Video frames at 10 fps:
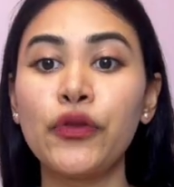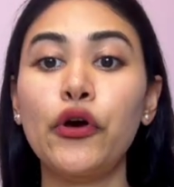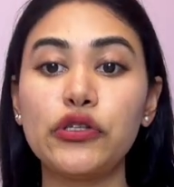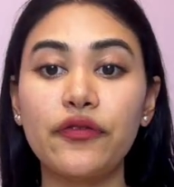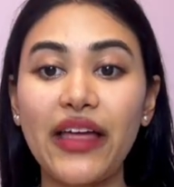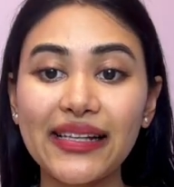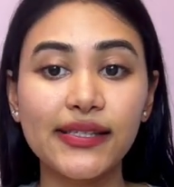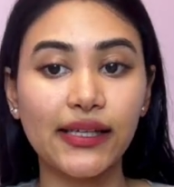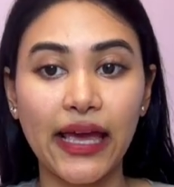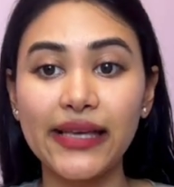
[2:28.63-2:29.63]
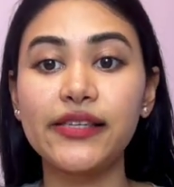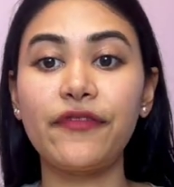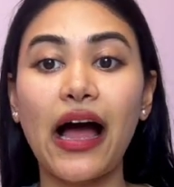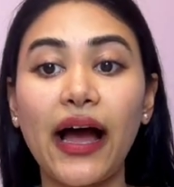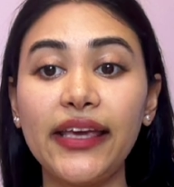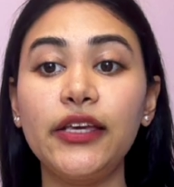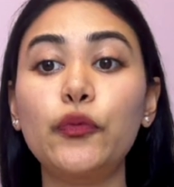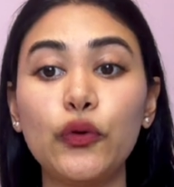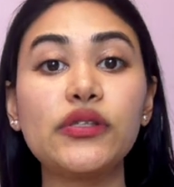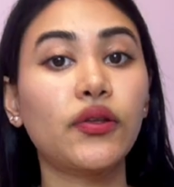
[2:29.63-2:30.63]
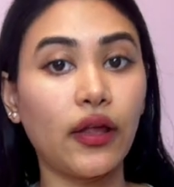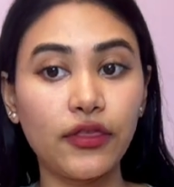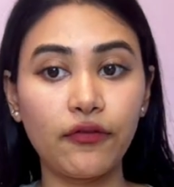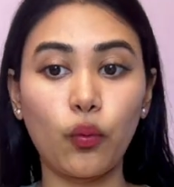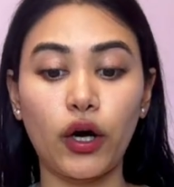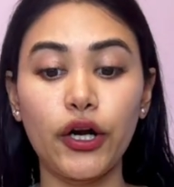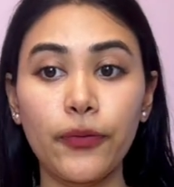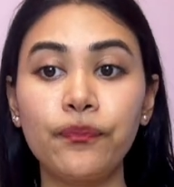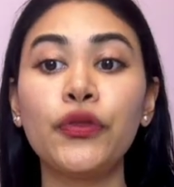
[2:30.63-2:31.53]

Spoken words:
So if that's the case, if I equals the length of a word,